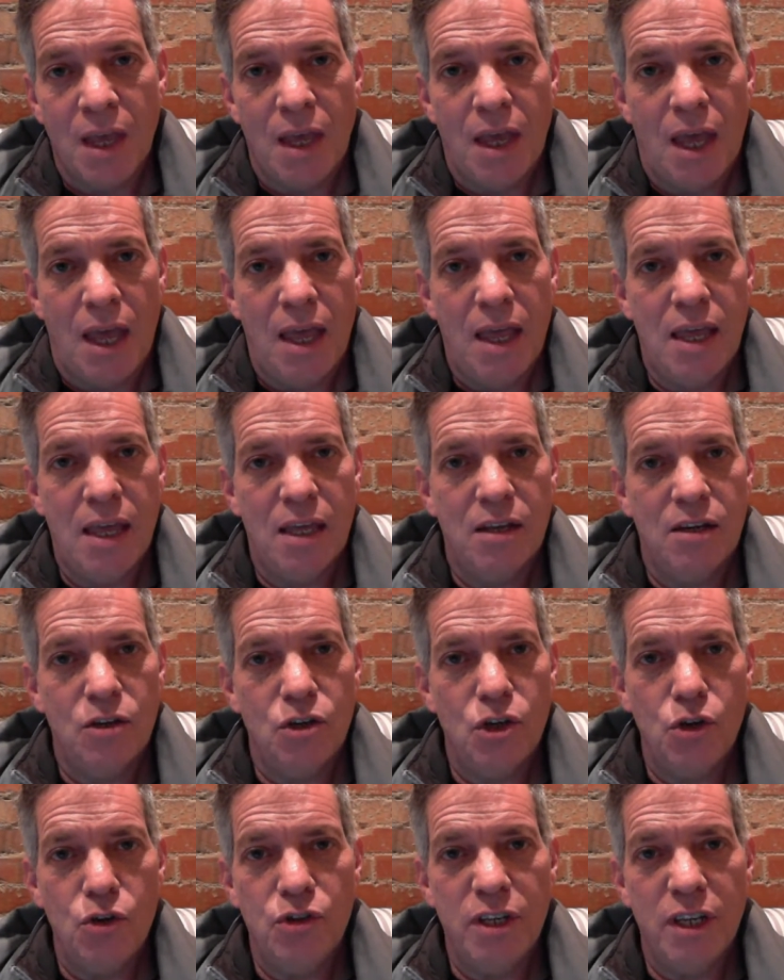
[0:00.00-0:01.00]
and
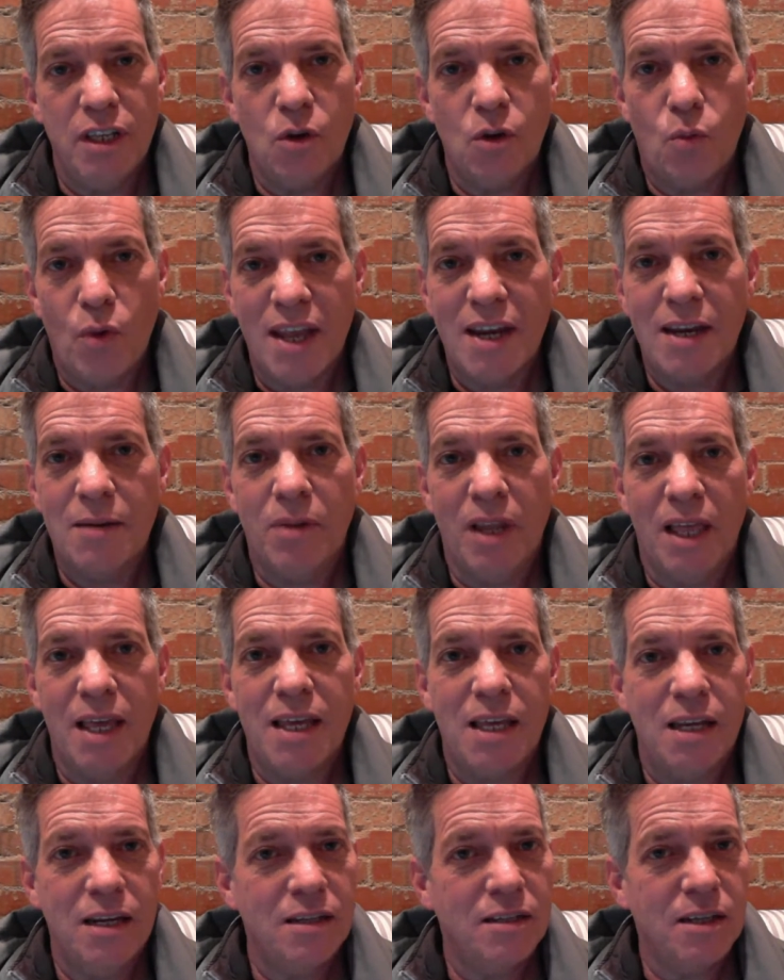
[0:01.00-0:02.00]
using the weighted
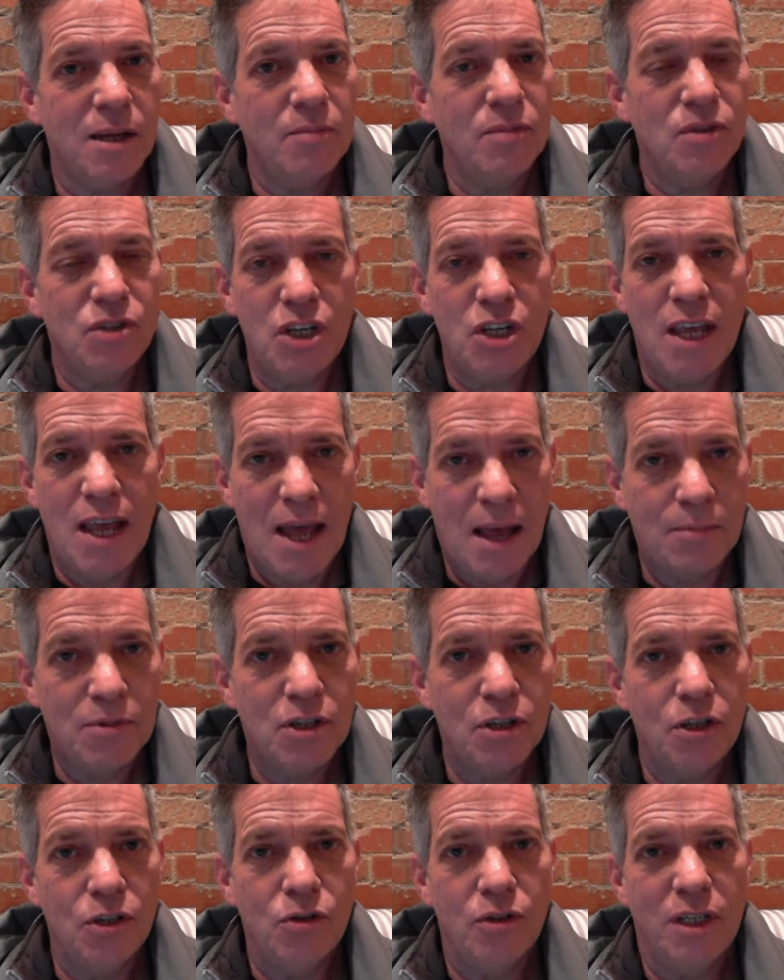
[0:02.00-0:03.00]
blanket is something she
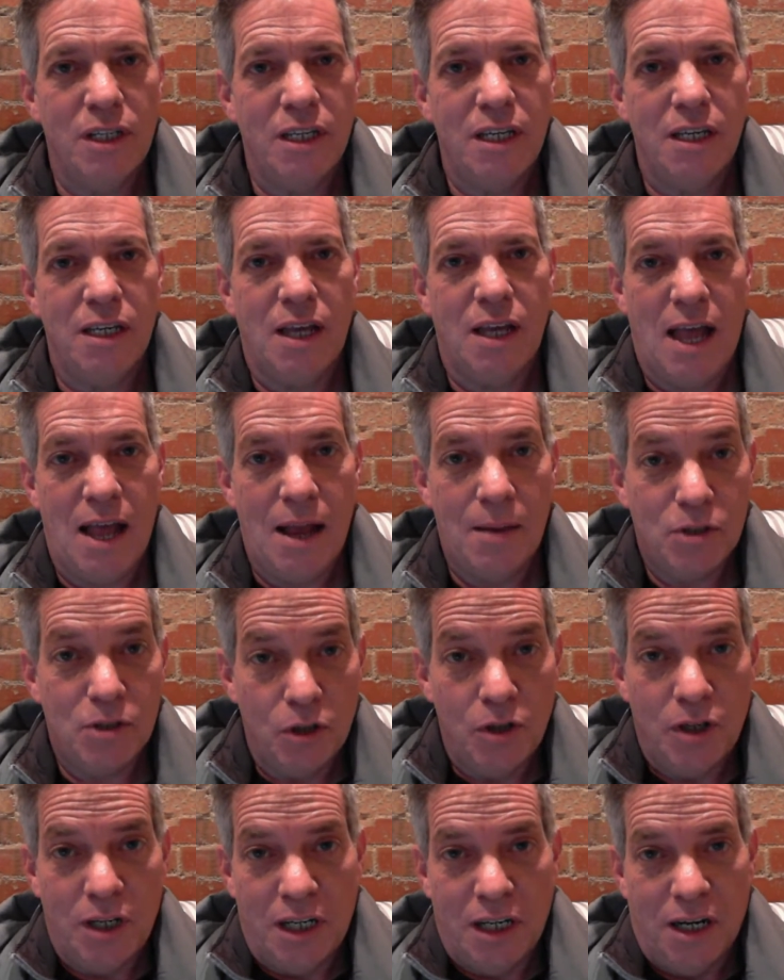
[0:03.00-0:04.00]
absolutely
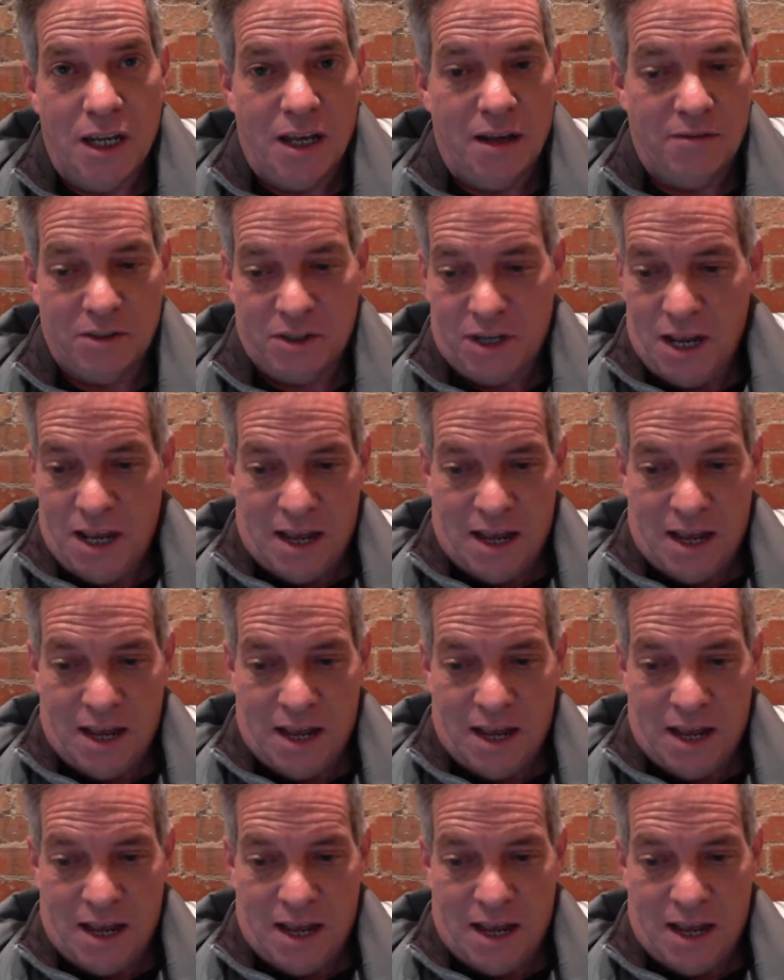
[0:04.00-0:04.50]
loves.